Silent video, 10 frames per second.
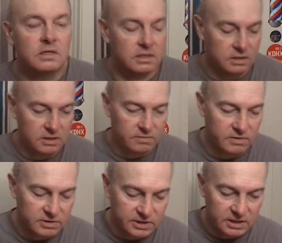And you don't
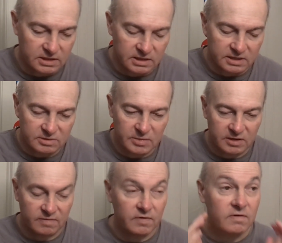really need a lot. I
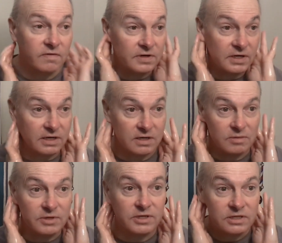might have overdone
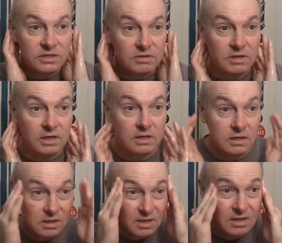it, but that's okay.